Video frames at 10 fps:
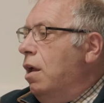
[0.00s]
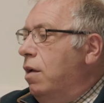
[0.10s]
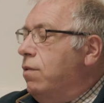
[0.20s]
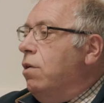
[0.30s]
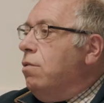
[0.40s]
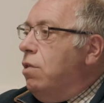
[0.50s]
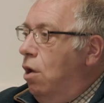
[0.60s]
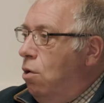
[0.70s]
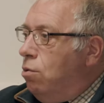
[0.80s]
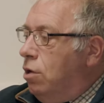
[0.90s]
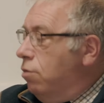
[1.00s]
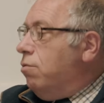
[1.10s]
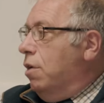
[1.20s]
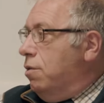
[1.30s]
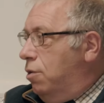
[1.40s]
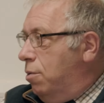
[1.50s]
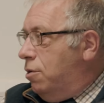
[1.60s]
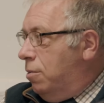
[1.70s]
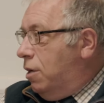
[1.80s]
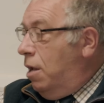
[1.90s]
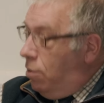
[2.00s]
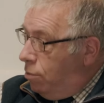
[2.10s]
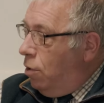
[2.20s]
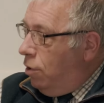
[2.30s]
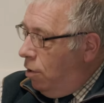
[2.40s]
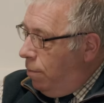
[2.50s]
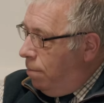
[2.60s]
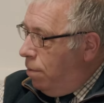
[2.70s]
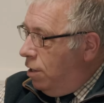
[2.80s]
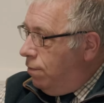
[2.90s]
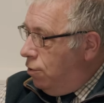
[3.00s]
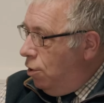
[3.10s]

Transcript: even under the old countryside stewardship scheme, it was only going to be in place for